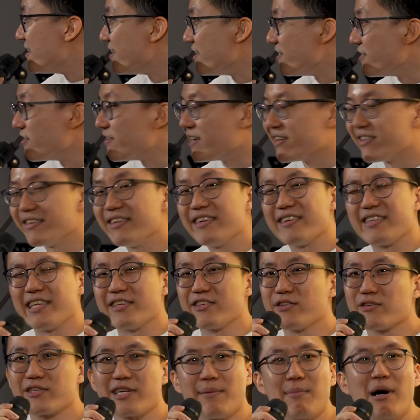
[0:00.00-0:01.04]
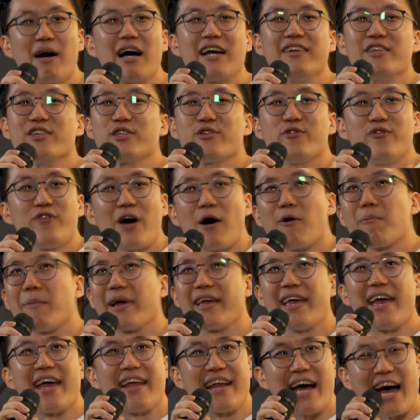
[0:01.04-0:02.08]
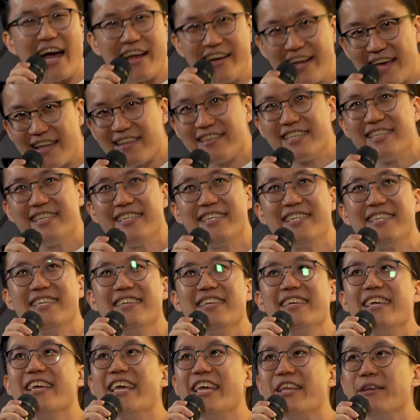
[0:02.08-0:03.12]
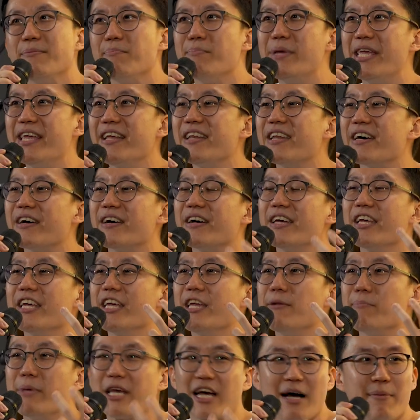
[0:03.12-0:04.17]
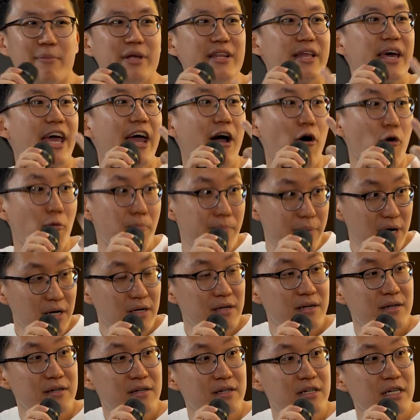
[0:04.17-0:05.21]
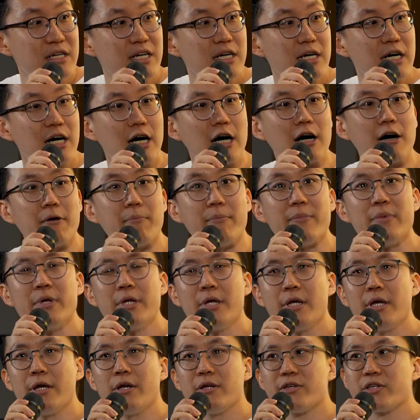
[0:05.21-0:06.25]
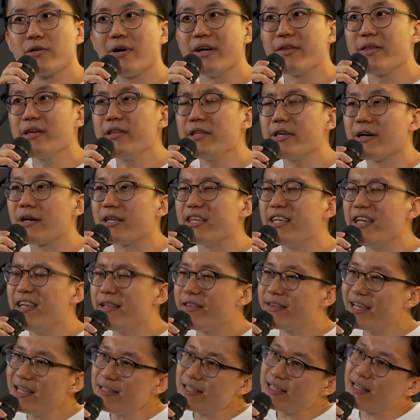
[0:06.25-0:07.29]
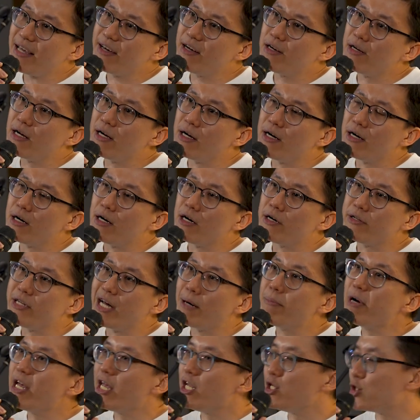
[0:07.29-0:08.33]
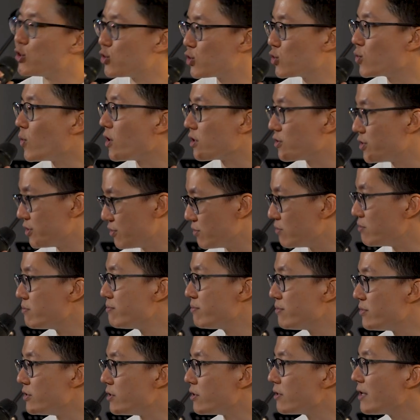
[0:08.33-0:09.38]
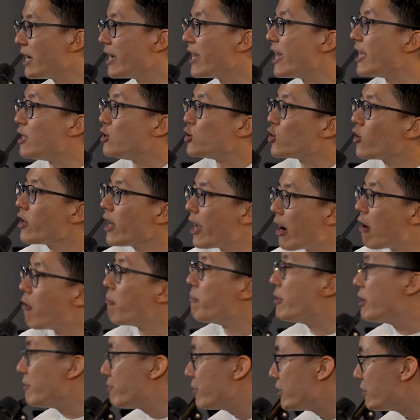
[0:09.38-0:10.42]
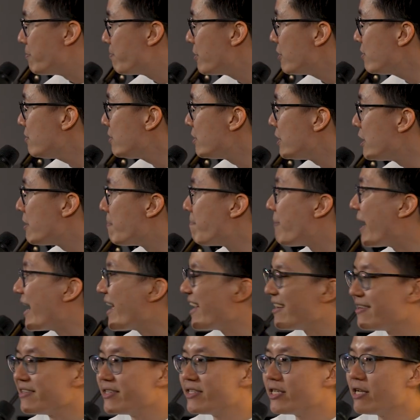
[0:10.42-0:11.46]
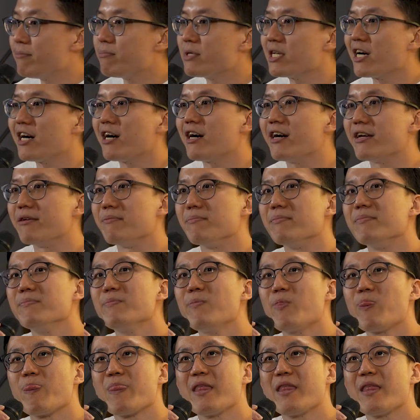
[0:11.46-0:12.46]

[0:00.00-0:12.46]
You know, I think so. Somehow I just found my identity in becoming the helper. So I think that's like a double-edged sword too. You know, I enjoy helping people, but at the same time,